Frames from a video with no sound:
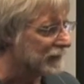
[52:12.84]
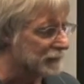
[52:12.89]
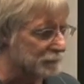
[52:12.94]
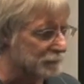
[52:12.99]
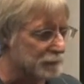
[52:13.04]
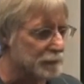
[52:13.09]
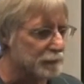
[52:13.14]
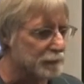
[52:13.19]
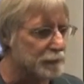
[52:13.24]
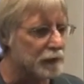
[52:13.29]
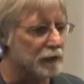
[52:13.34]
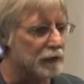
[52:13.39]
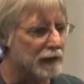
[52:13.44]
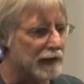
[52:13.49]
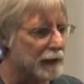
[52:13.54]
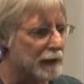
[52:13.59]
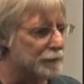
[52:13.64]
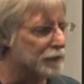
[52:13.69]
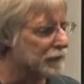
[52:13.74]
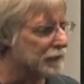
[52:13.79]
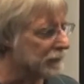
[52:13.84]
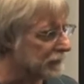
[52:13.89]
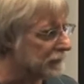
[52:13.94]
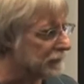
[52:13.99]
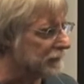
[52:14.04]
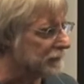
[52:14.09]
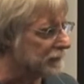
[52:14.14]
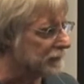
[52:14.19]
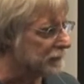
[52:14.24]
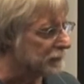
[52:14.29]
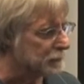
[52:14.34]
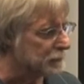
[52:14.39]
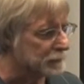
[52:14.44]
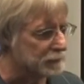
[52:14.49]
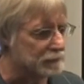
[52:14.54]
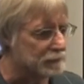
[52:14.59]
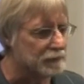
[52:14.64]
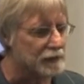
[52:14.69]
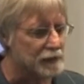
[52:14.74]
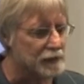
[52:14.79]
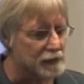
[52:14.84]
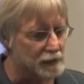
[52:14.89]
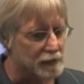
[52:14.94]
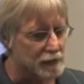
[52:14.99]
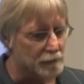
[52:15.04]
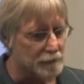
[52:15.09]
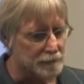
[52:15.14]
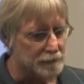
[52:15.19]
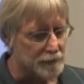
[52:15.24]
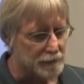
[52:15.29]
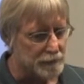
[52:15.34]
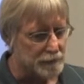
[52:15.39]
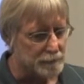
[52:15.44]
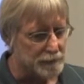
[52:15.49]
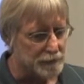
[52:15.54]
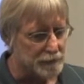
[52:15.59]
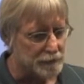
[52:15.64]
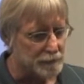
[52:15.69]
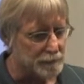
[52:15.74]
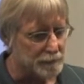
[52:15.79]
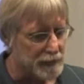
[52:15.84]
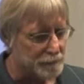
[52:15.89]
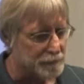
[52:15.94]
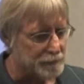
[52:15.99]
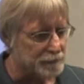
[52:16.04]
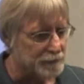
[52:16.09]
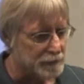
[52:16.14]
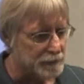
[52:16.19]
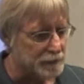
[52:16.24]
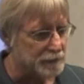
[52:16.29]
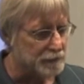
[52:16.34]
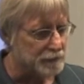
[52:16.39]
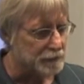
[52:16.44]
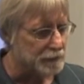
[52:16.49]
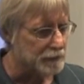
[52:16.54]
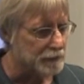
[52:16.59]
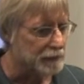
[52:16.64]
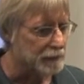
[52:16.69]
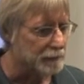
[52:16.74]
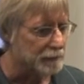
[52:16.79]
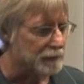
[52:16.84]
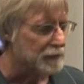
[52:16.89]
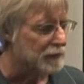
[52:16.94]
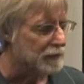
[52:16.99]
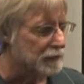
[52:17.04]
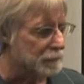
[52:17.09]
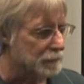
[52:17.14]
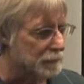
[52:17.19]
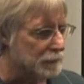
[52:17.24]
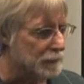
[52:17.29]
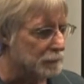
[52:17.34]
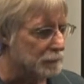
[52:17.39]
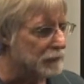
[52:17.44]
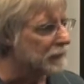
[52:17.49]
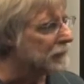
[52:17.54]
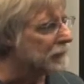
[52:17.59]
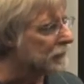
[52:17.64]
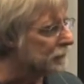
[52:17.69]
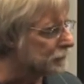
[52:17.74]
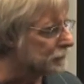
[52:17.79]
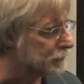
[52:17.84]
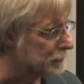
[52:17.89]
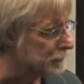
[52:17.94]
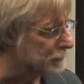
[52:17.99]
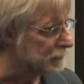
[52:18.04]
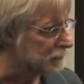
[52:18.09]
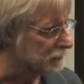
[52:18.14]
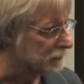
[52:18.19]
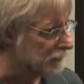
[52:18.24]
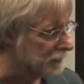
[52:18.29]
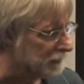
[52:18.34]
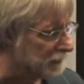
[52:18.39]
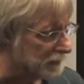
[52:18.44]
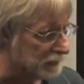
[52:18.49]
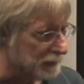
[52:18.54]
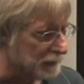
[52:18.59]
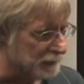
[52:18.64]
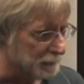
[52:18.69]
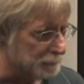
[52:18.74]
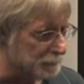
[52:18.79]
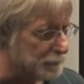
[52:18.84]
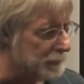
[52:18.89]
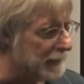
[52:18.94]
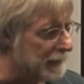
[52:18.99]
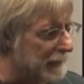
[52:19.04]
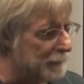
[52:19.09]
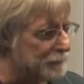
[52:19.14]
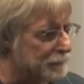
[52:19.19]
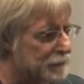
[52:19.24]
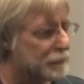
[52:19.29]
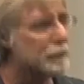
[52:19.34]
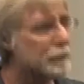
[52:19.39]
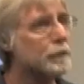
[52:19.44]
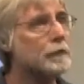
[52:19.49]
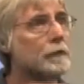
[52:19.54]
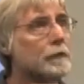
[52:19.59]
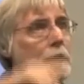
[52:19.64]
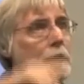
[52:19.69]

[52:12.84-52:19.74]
and we built labs and teaching the moon. We've already made some observations uh, that we can contribute, uh, perhaps to